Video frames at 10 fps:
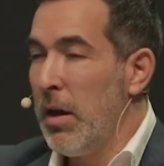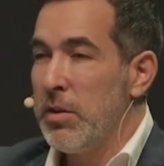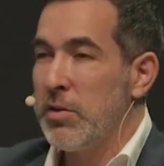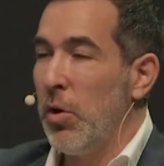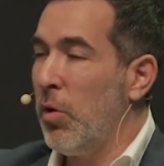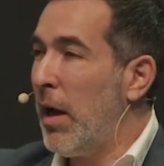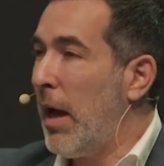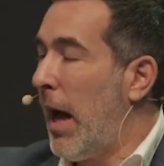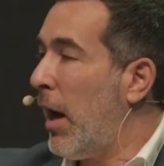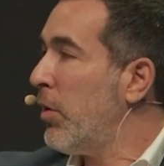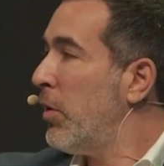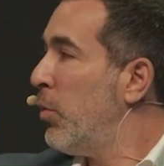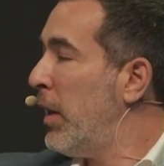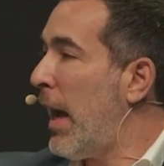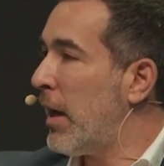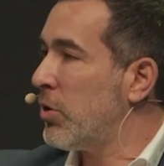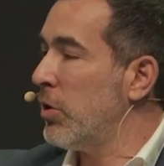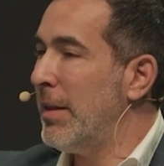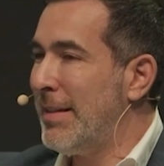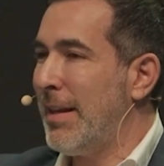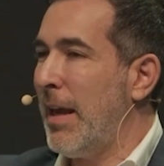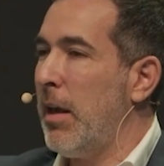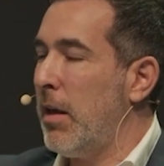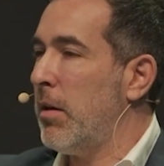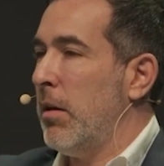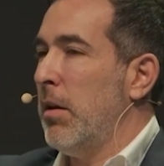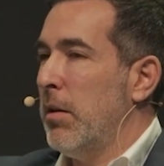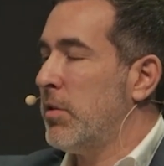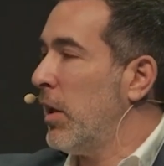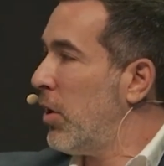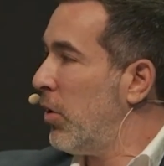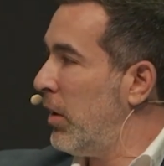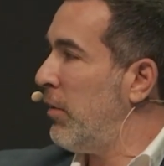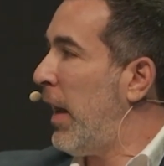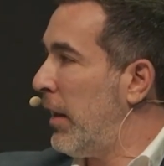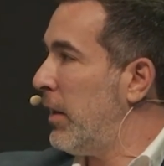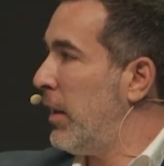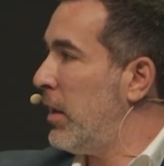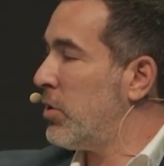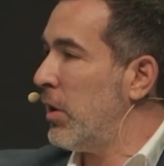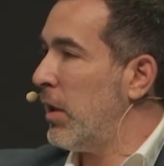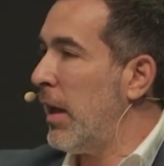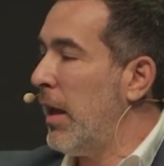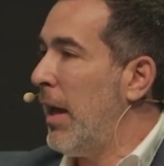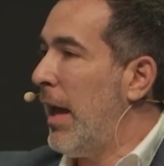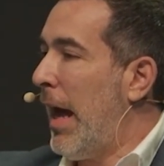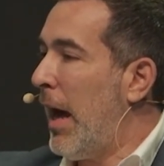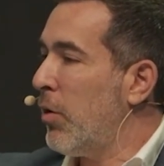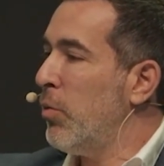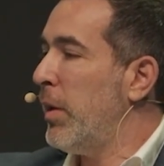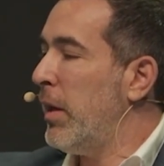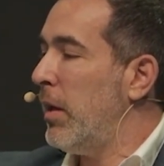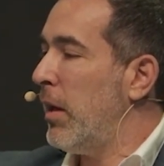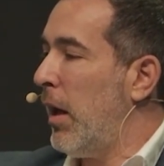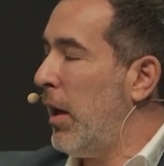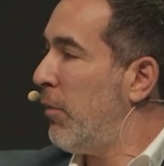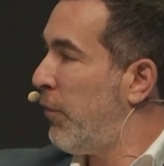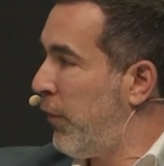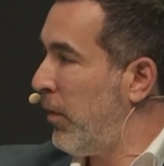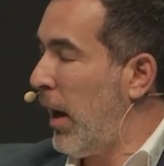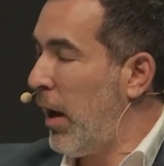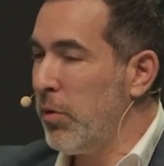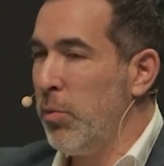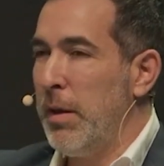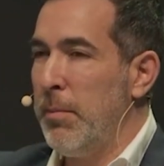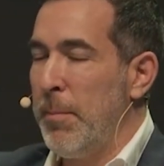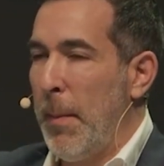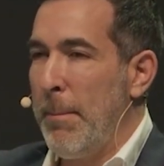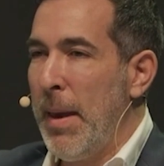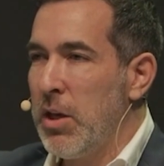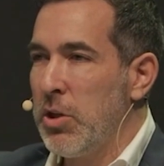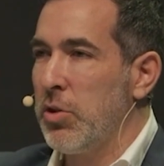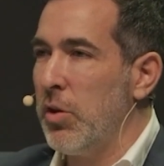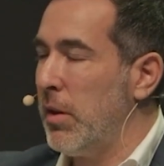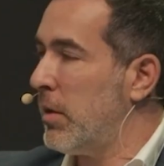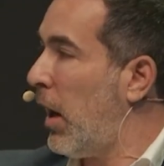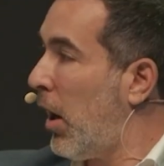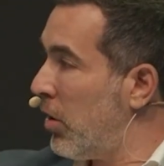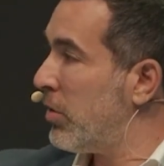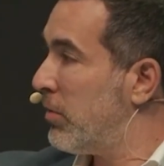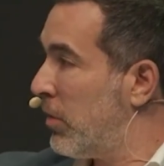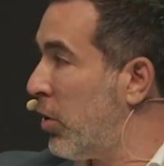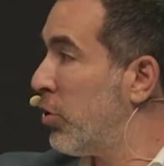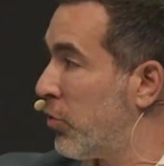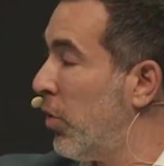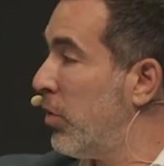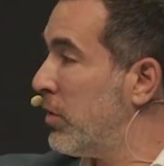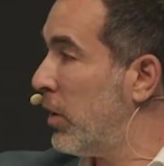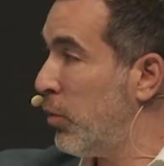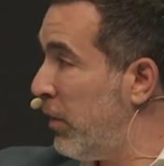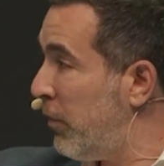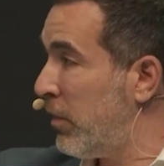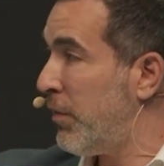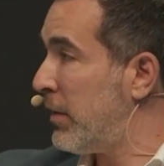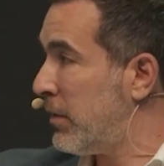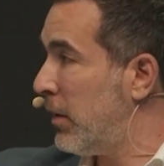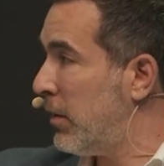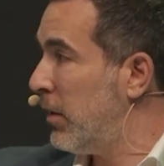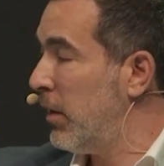So how do we actually take security validation? How do we make sure that our controls that we've invested,